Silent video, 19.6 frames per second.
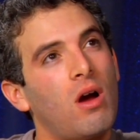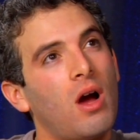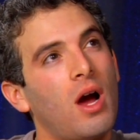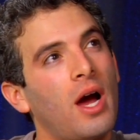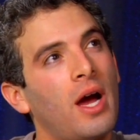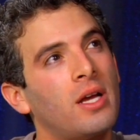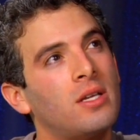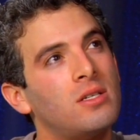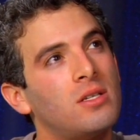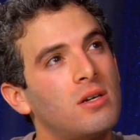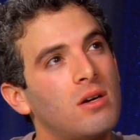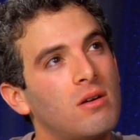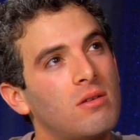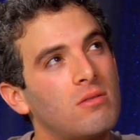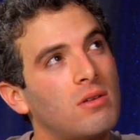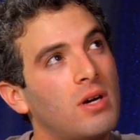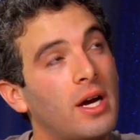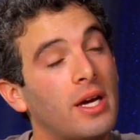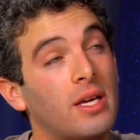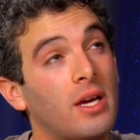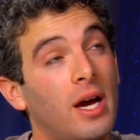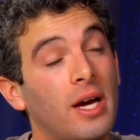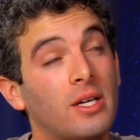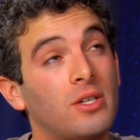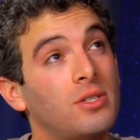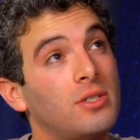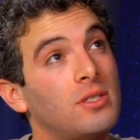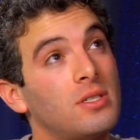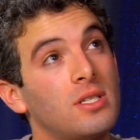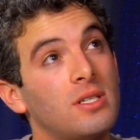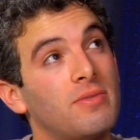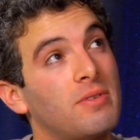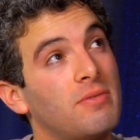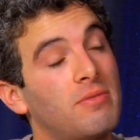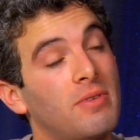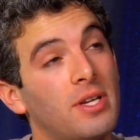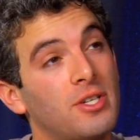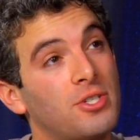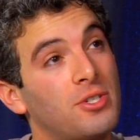I couldn't even
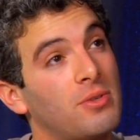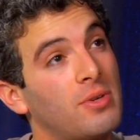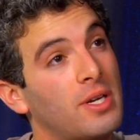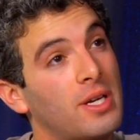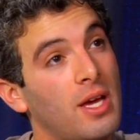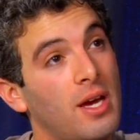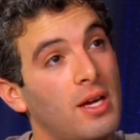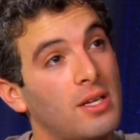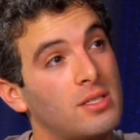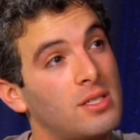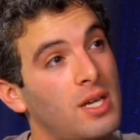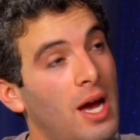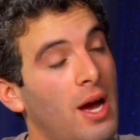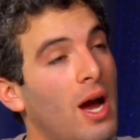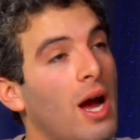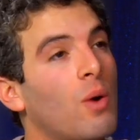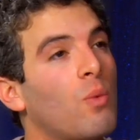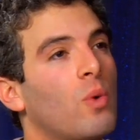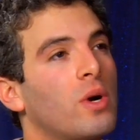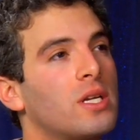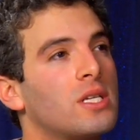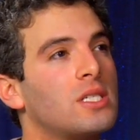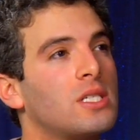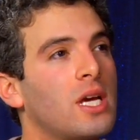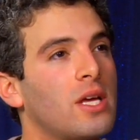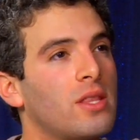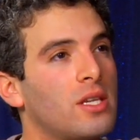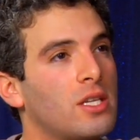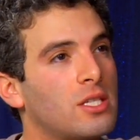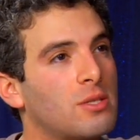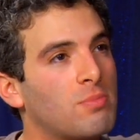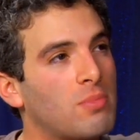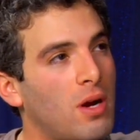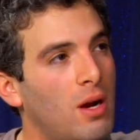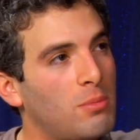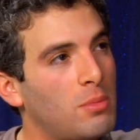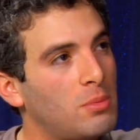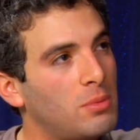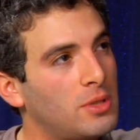venture a guess. I want to say that it's
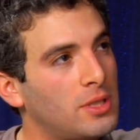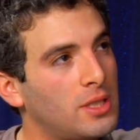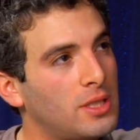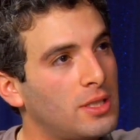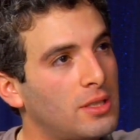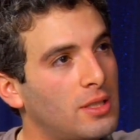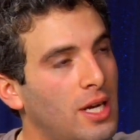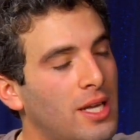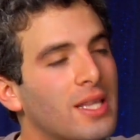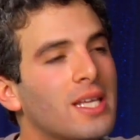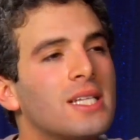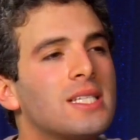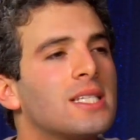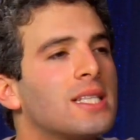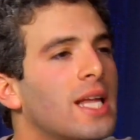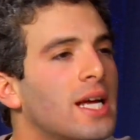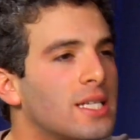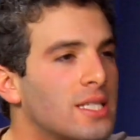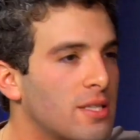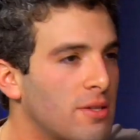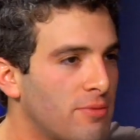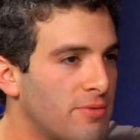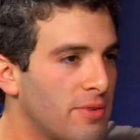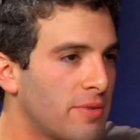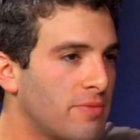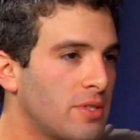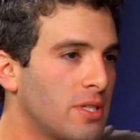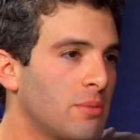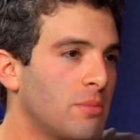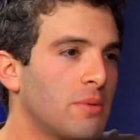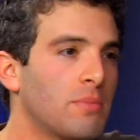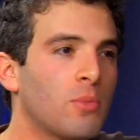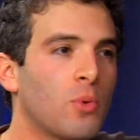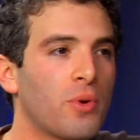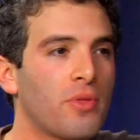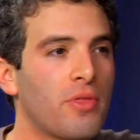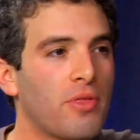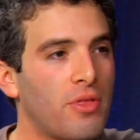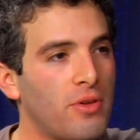probably, that it's less than 50, but
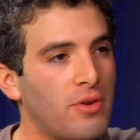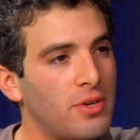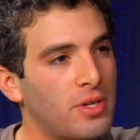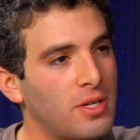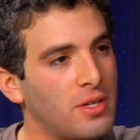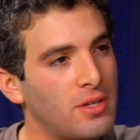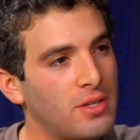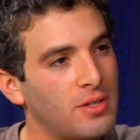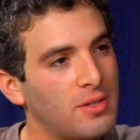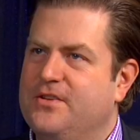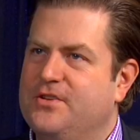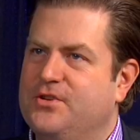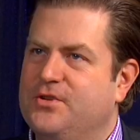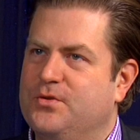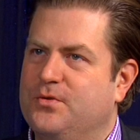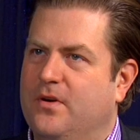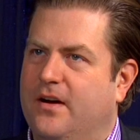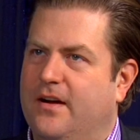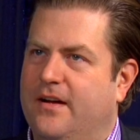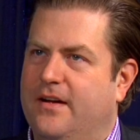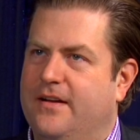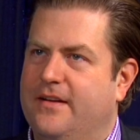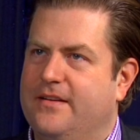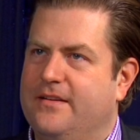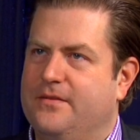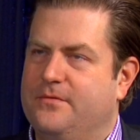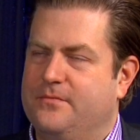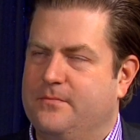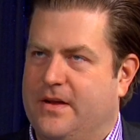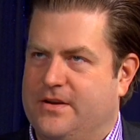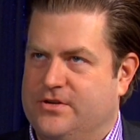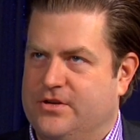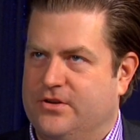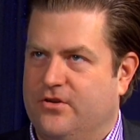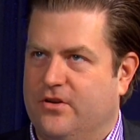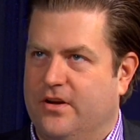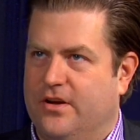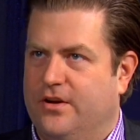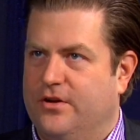more than 30. You
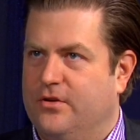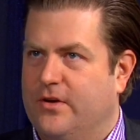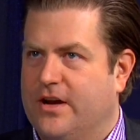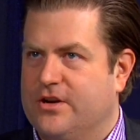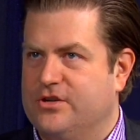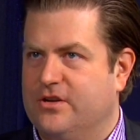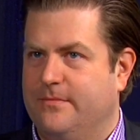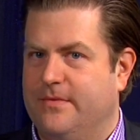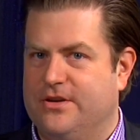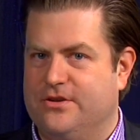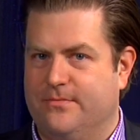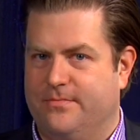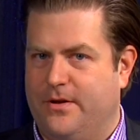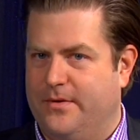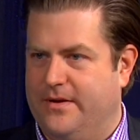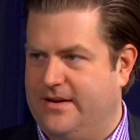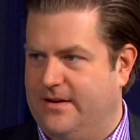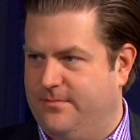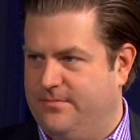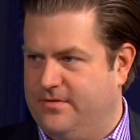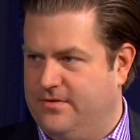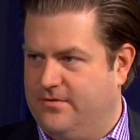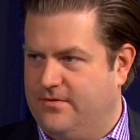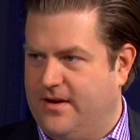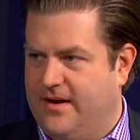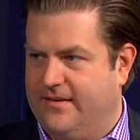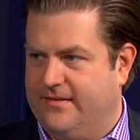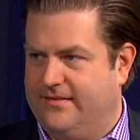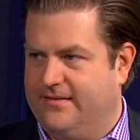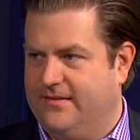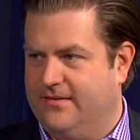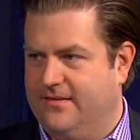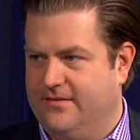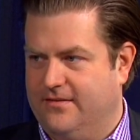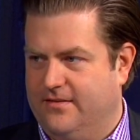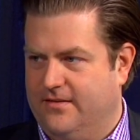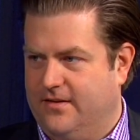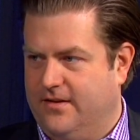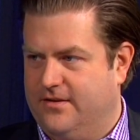mentioned earlier, you actually made your Broadway debut as a
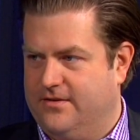little